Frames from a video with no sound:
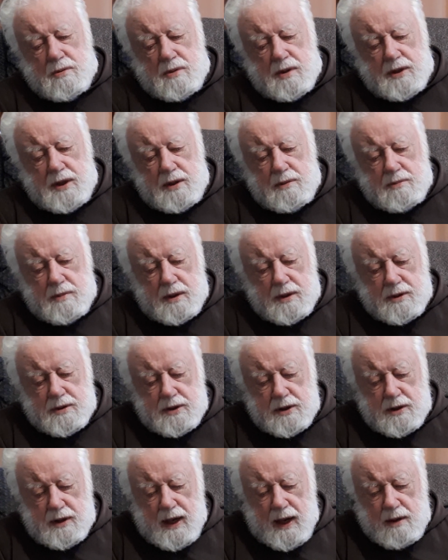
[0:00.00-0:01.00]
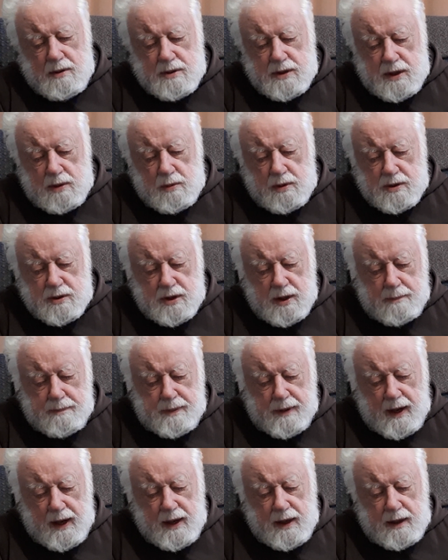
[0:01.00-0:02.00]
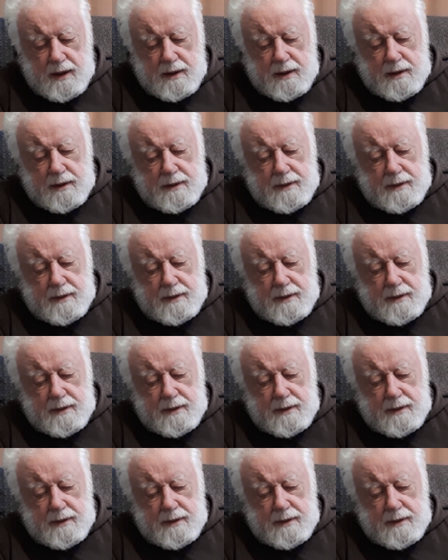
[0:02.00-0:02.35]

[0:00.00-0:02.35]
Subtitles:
what he wants it, how he wants it played,